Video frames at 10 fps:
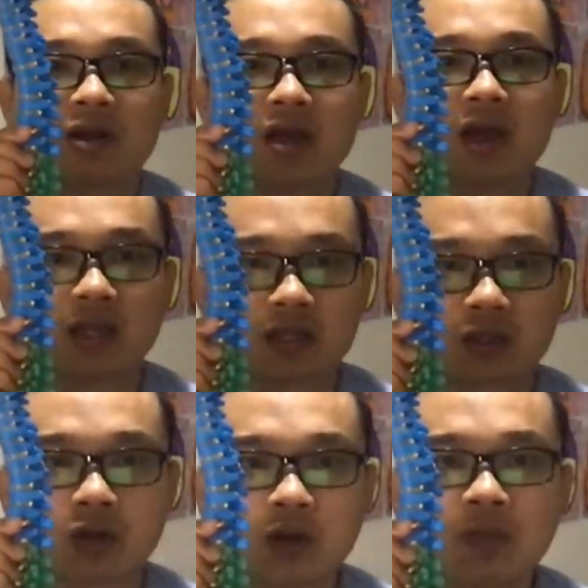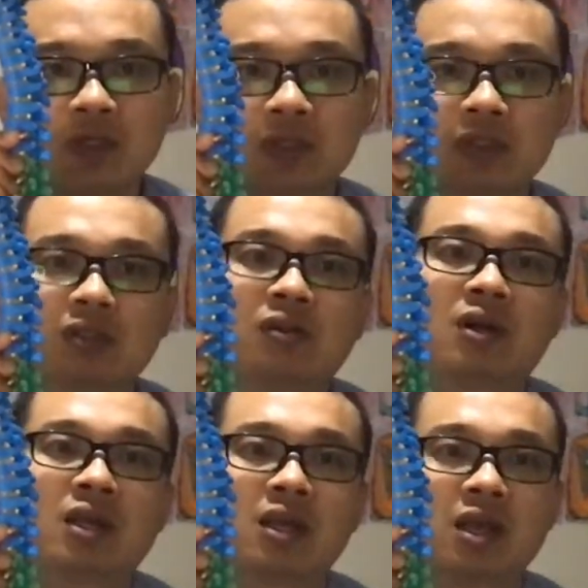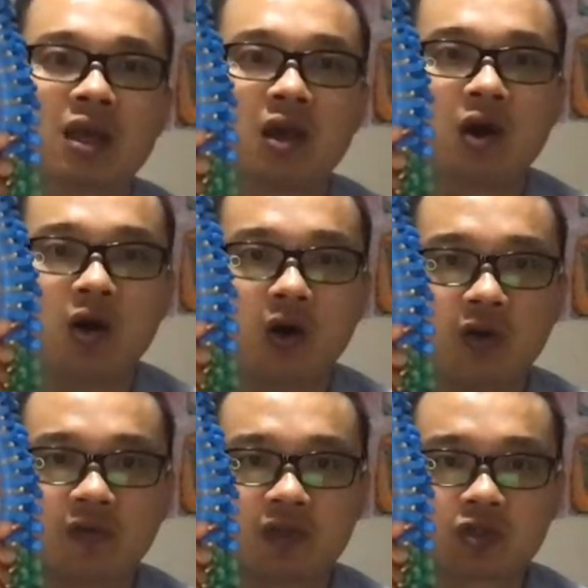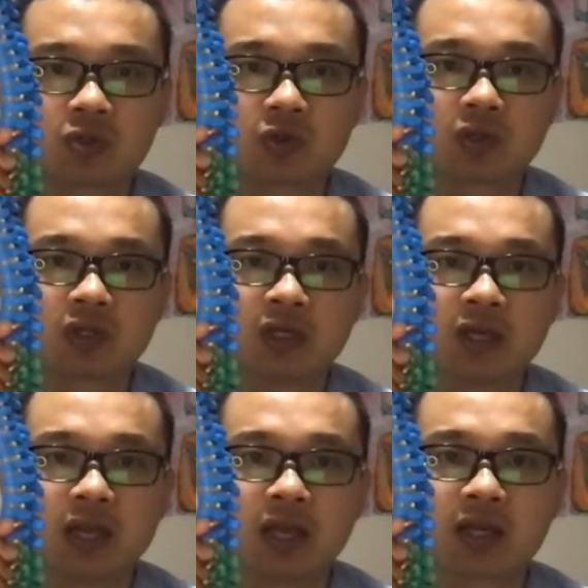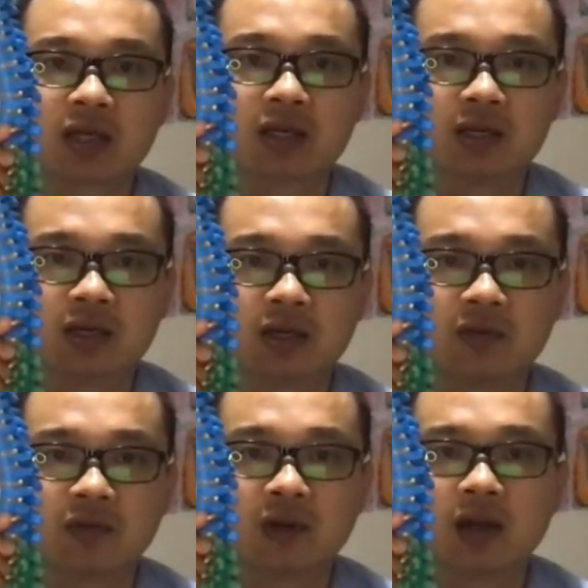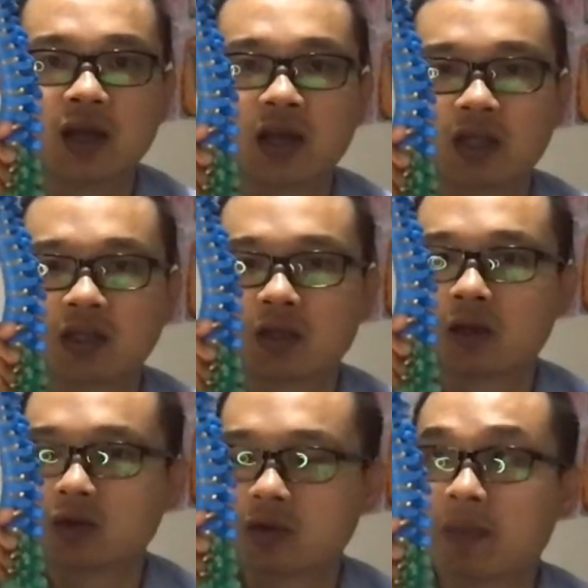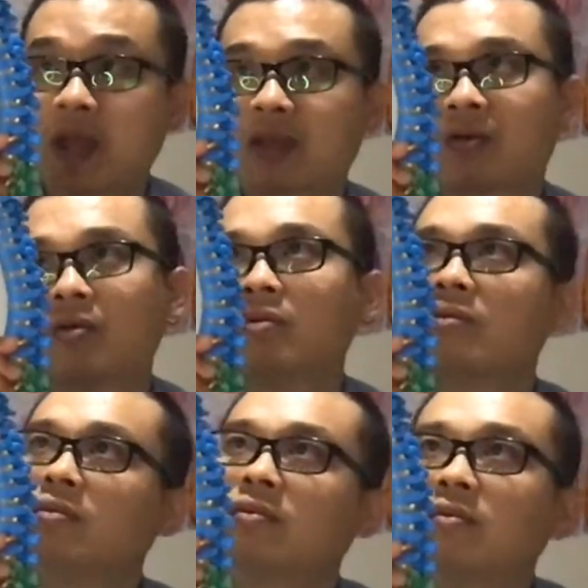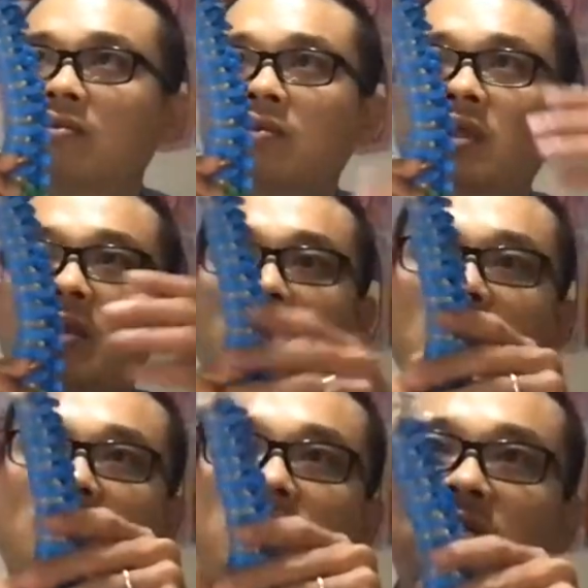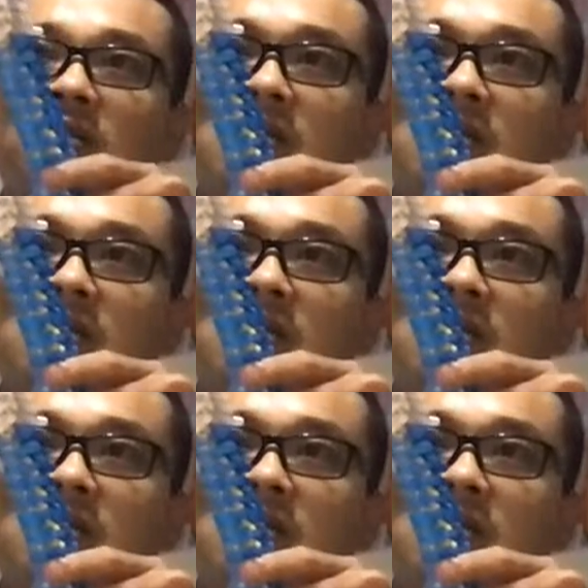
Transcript: at the top, right, of the shoulder, and a curve at the lower back. What that means is in